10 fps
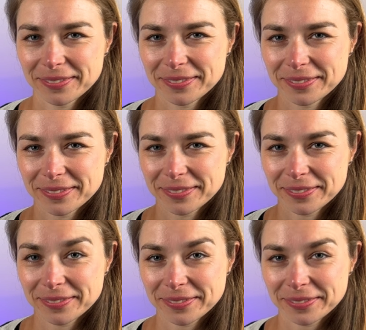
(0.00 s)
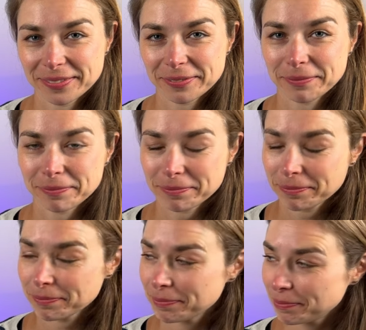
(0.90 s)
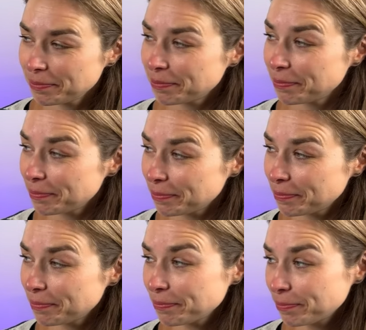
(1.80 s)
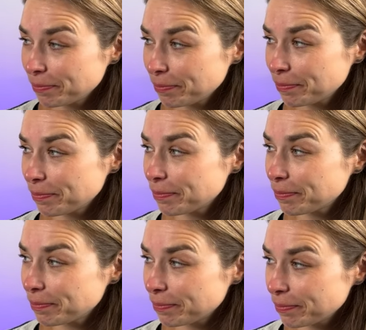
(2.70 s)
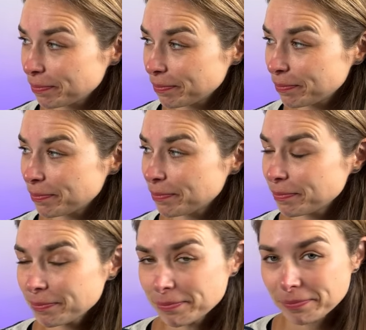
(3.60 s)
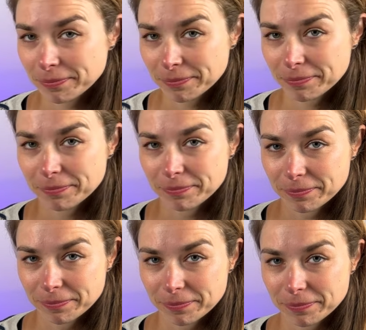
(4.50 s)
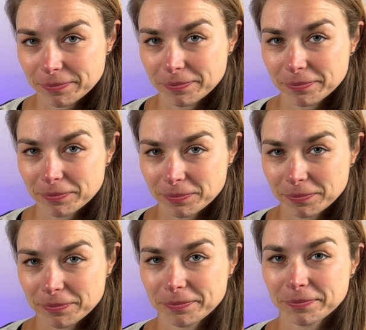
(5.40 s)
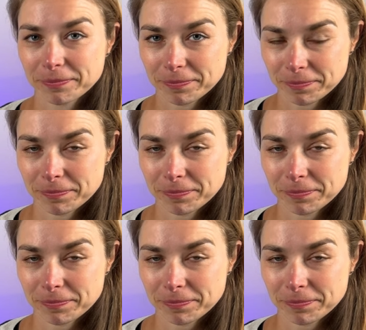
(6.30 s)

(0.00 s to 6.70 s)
The person shown says nothing.